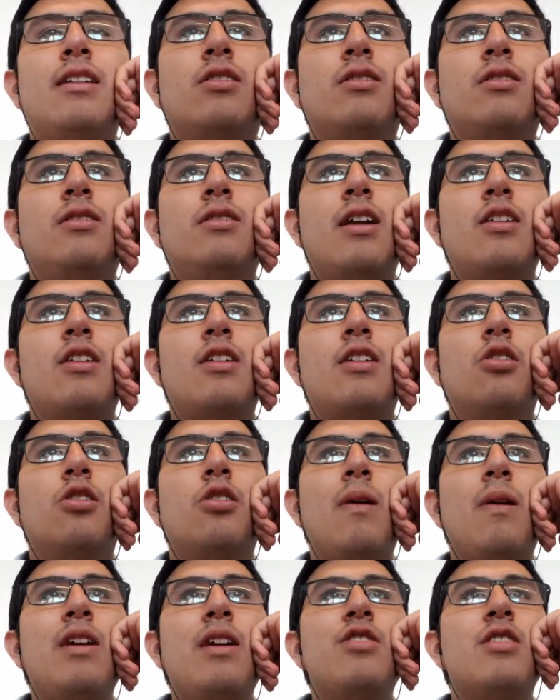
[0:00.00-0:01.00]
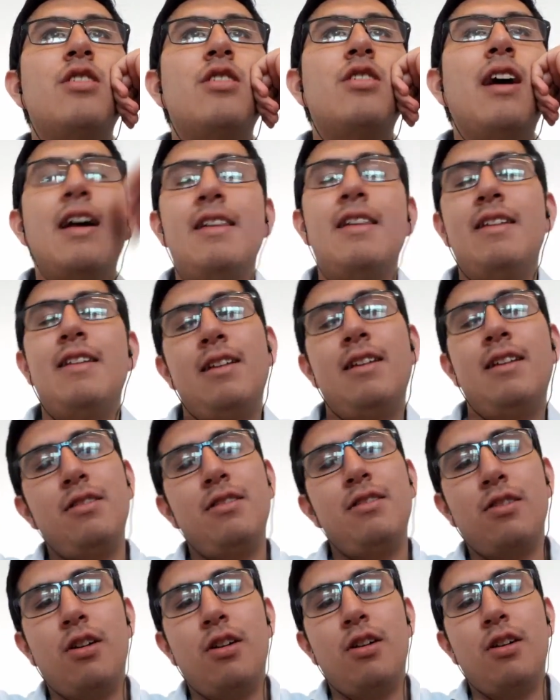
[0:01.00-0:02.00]
Croatia, and then
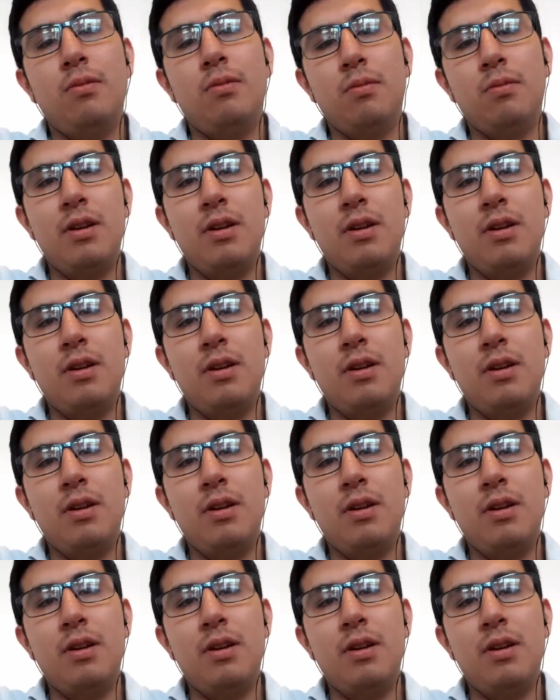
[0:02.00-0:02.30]
we